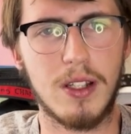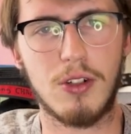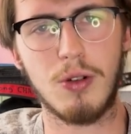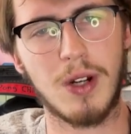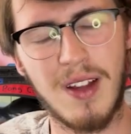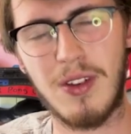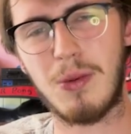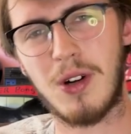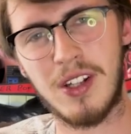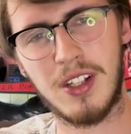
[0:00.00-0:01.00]
Do whatever you
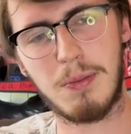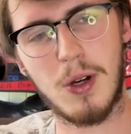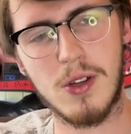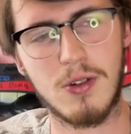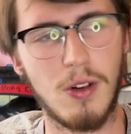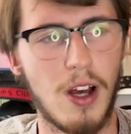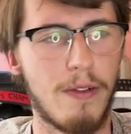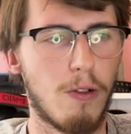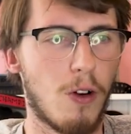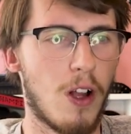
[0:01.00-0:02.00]
want in your personal life
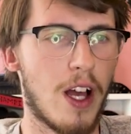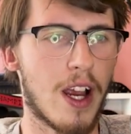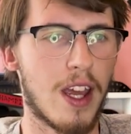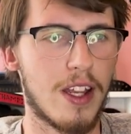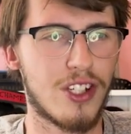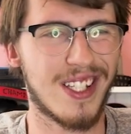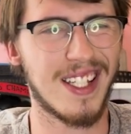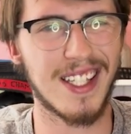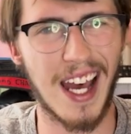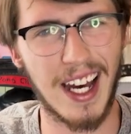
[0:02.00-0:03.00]
for all I care. Just
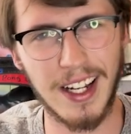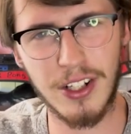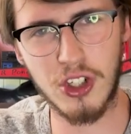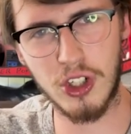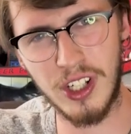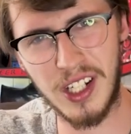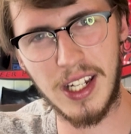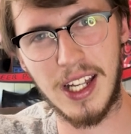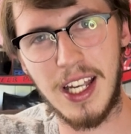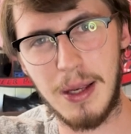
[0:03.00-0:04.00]
his attitude
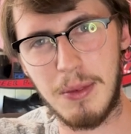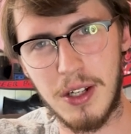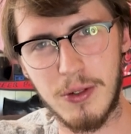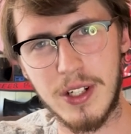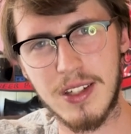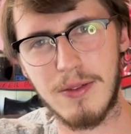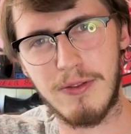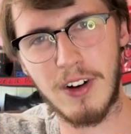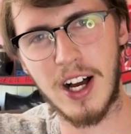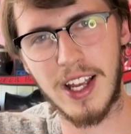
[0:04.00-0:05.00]
and him annoys the
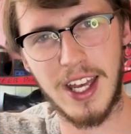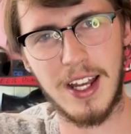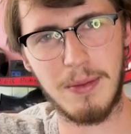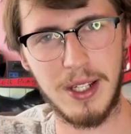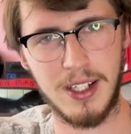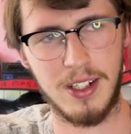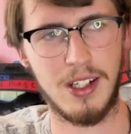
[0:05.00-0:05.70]
fuck out of me.